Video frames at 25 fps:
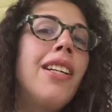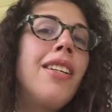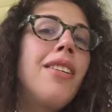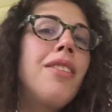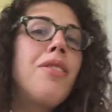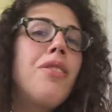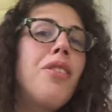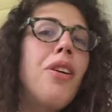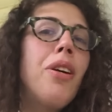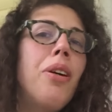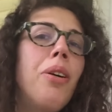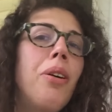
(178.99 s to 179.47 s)

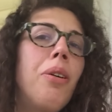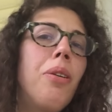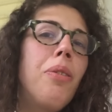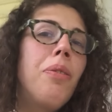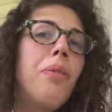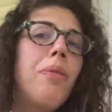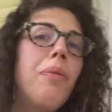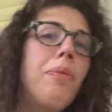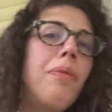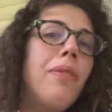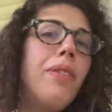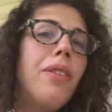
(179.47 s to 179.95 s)

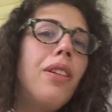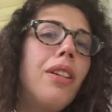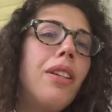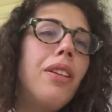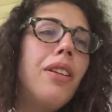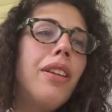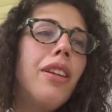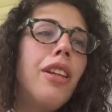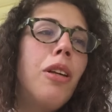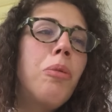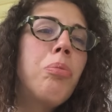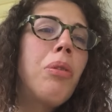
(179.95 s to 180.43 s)
So
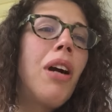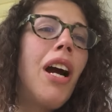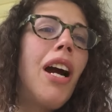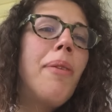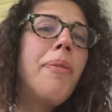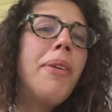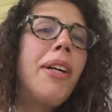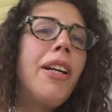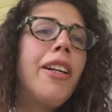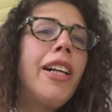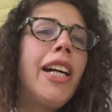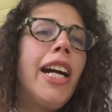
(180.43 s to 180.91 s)
the
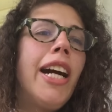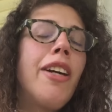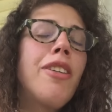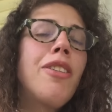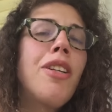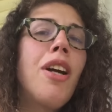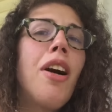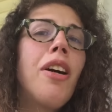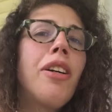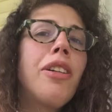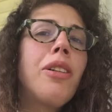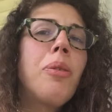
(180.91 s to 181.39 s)
primary care
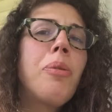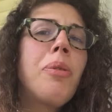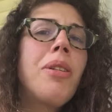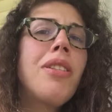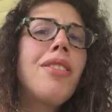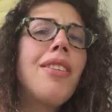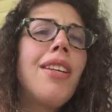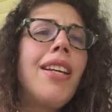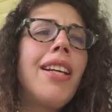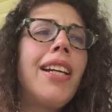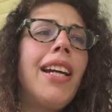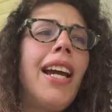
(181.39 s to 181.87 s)
doctor
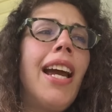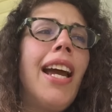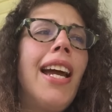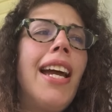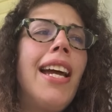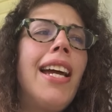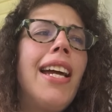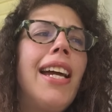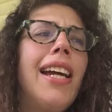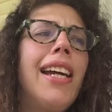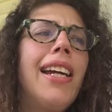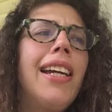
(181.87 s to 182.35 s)
was like,
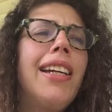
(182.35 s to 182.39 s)
hey,